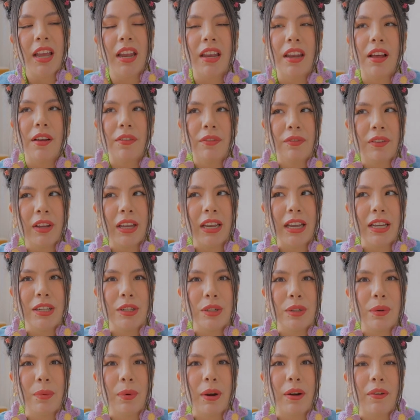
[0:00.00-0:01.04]
enough, I
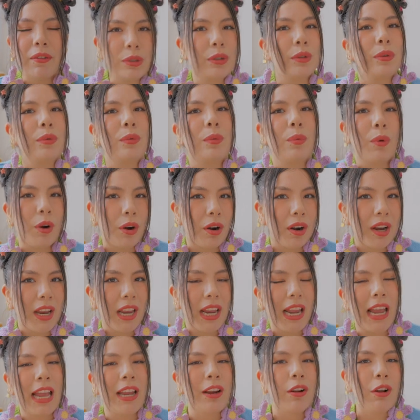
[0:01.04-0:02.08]
guess, to wear to work
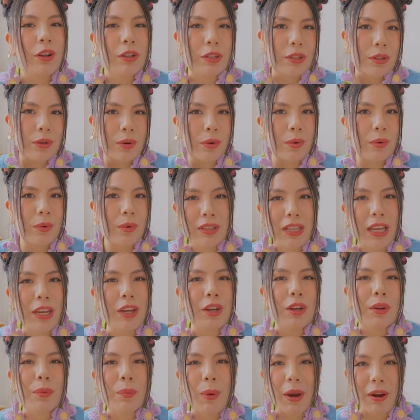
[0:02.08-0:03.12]
and also that you
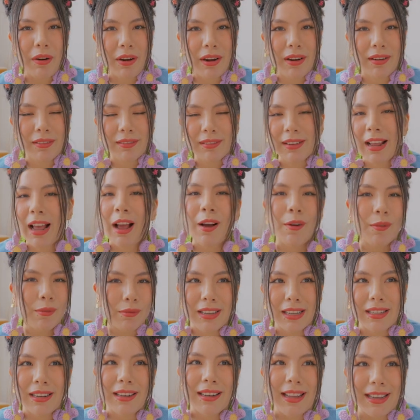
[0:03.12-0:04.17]
could wear it out
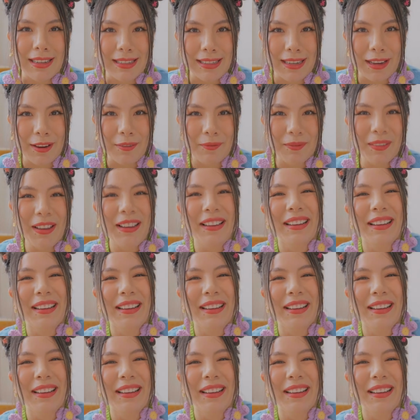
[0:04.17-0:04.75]
in the nighttime.